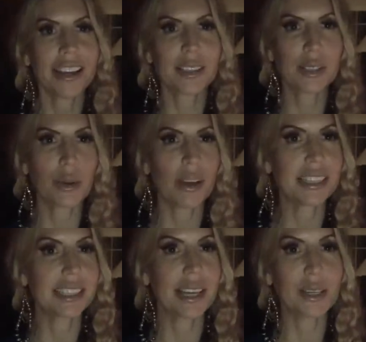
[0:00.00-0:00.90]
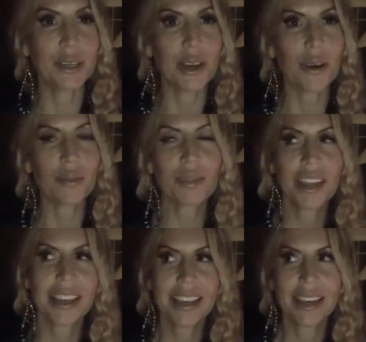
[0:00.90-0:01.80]
And so I said,
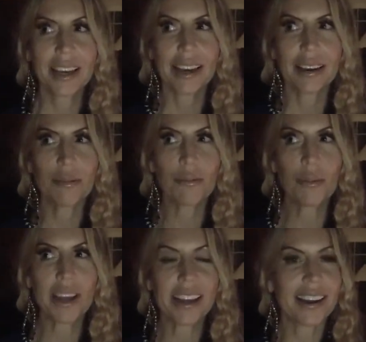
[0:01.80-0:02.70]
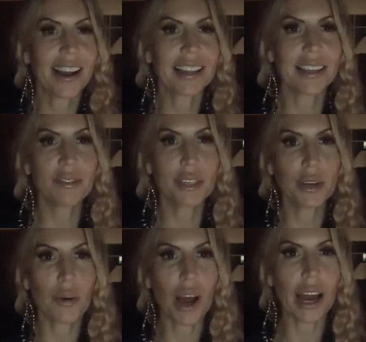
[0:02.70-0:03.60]
when I lived in
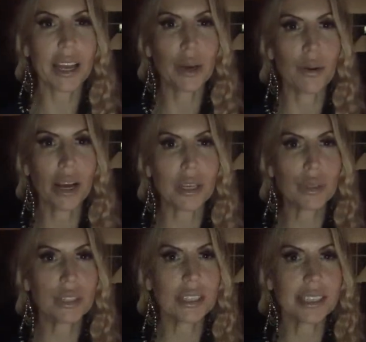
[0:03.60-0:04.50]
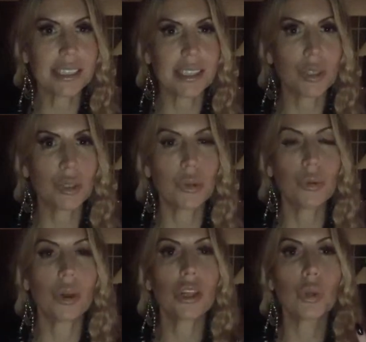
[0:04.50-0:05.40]
Ohio, I used to listen
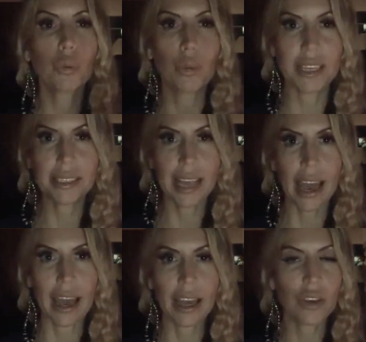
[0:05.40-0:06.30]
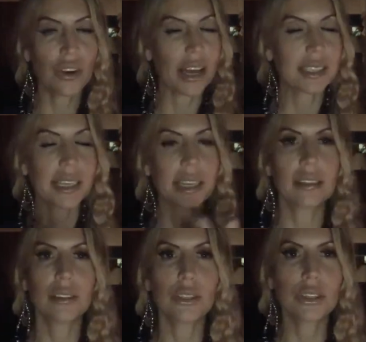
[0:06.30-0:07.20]
to Louise Hay. You guys
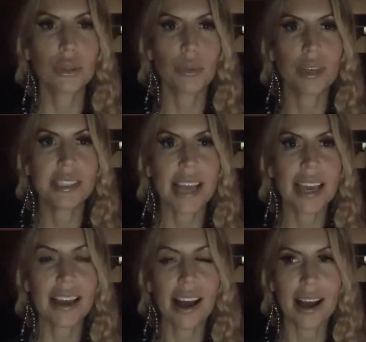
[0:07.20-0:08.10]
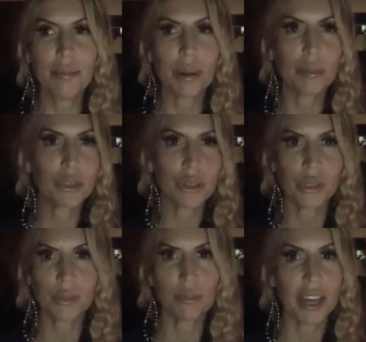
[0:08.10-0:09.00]
can look Louise Hay up. I'm sure
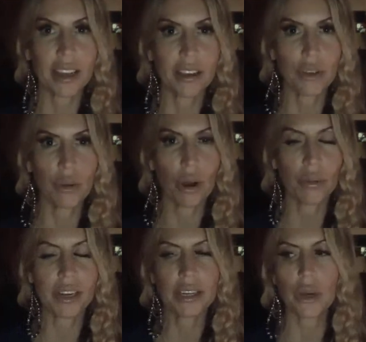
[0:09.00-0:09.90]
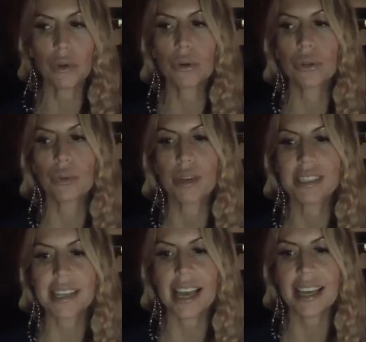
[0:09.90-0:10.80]
many of you already know who Louise
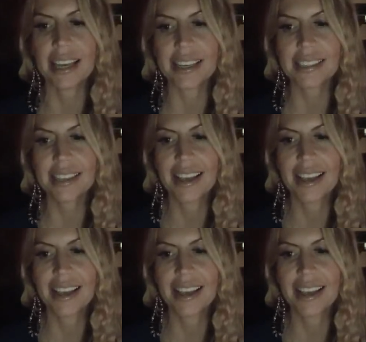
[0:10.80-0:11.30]
Hay is.